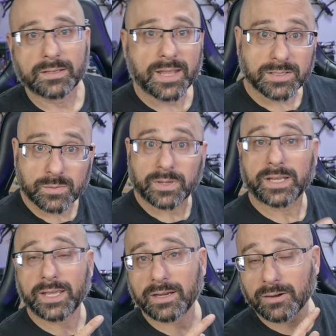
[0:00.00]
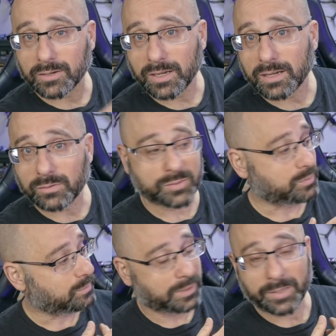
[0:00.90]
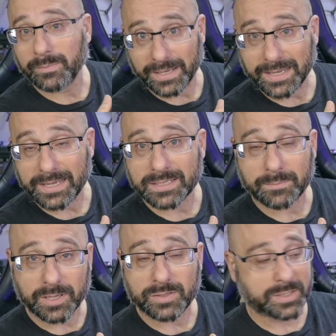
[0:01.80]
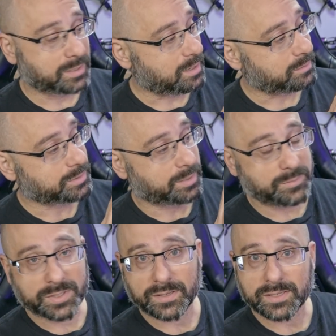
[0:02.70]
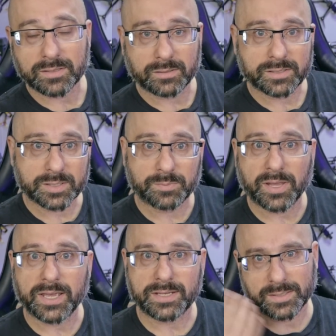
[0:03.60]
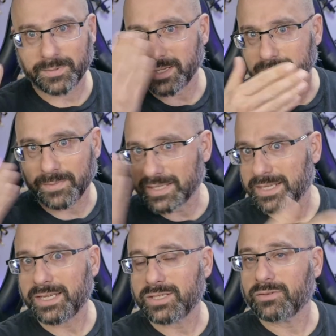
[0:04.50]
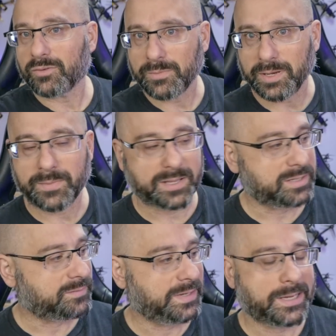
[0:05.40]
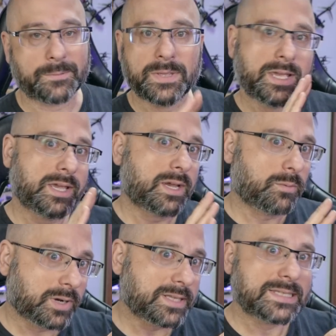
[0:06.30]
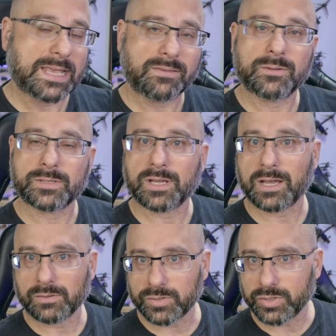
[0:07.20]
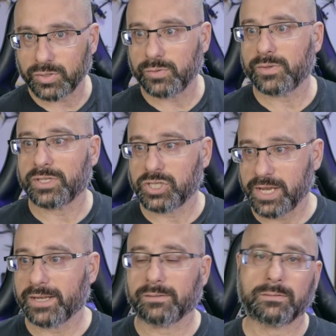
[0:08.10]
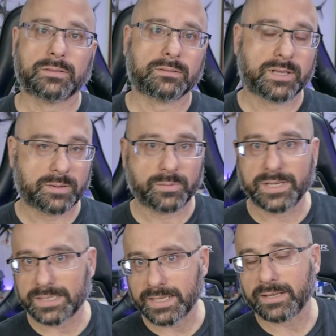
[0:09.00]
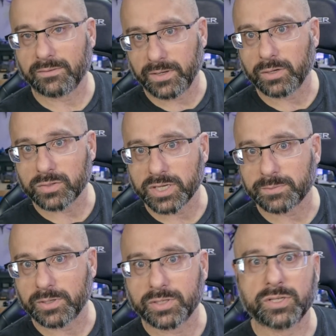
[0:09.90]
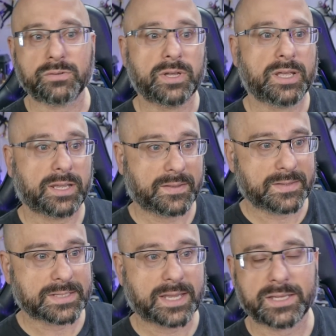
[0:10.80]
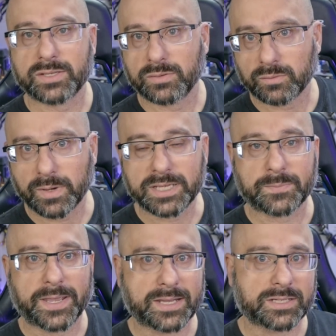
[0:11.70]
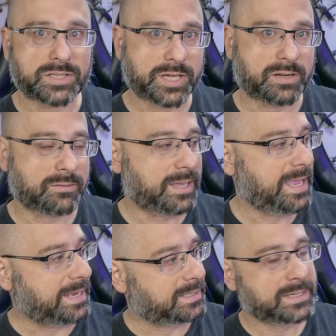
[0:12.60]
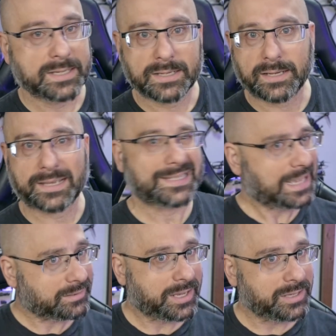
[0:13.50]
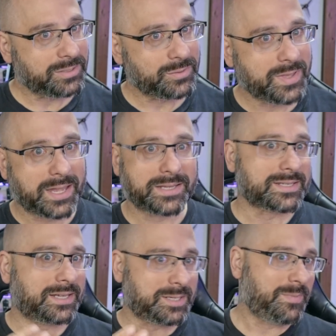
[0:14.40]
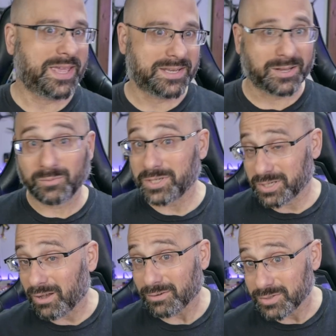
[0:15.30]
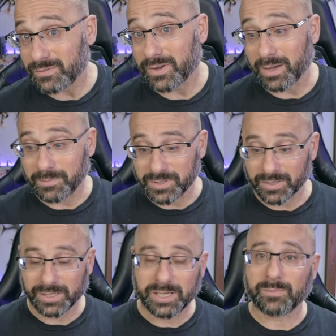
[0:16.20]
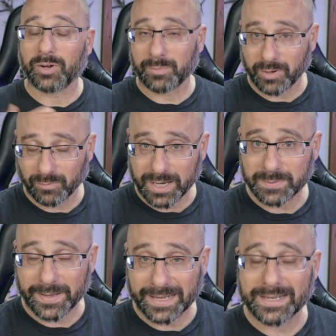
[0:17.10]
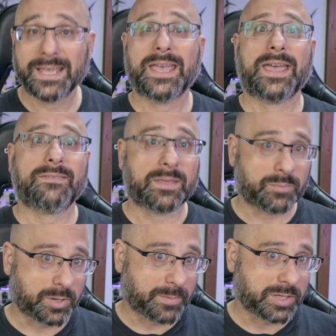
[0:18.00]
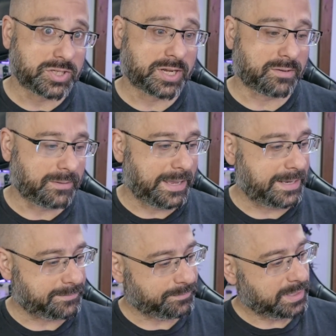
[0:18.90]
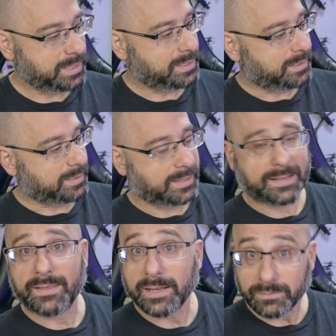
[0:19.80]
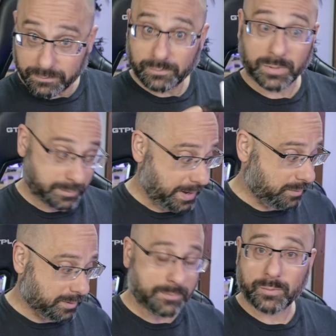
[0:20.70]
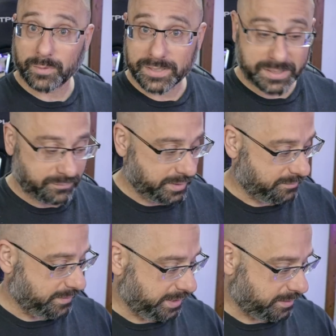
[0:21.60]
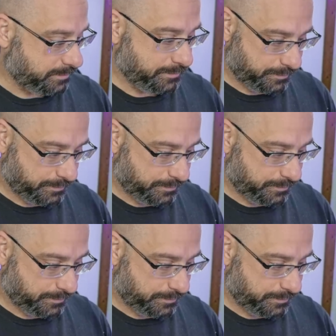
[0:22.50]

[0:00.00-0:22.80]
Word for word: Next, we're going to get our goggles, or in my case, I'm not using goggles. I'm using this little display just because it makes it easier for me to make this video. And we're going to set those goggles to the channel that we set the video transmitter to, in this case, raceband channel 8. Uh, exactly how you do that is going to depend on which goggles you've got, but you're going to need to put them on raceband and then put them on channel 8. Uh, and then we're going to power up and we're going to see if we get video.